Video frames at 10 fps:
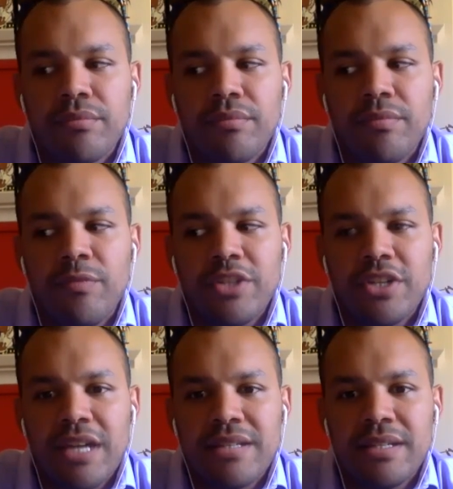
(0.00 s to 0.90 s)
vision
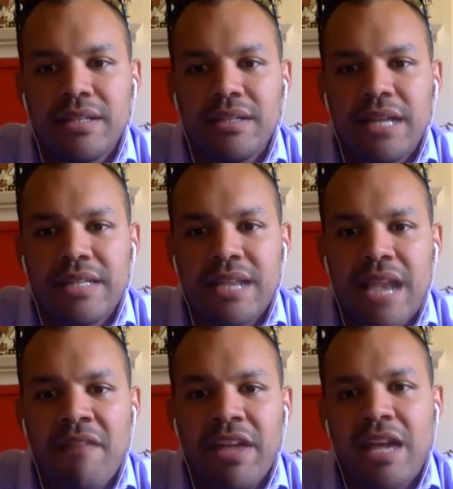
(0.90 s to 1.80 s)
as a
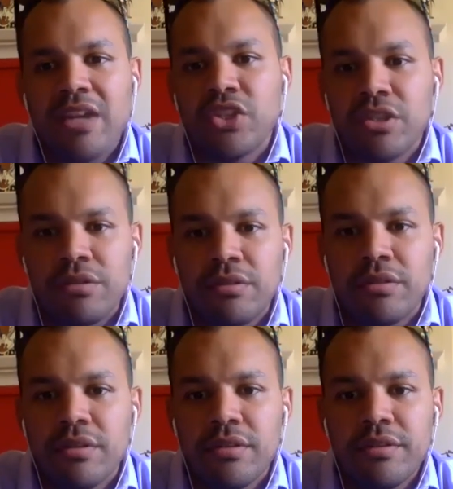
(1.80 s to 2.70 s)
navigational
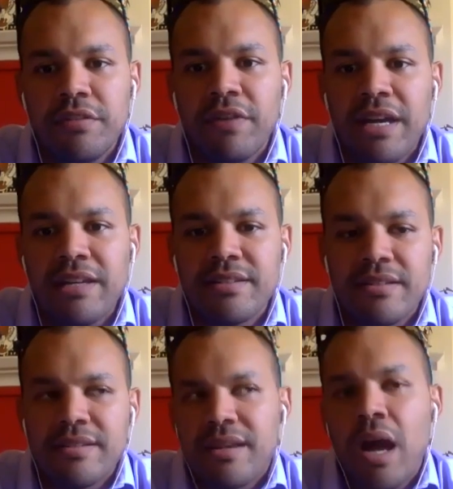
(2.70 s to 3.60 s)
device,
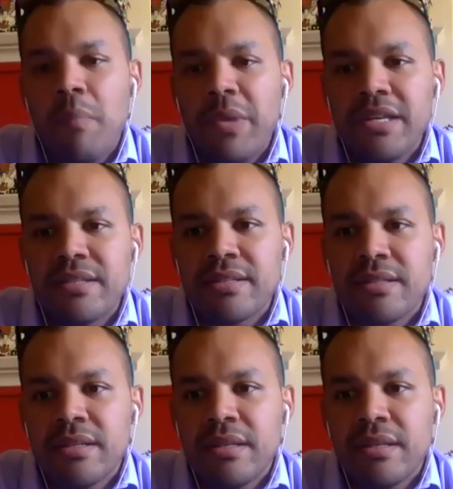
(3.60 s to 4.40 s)
as a compass.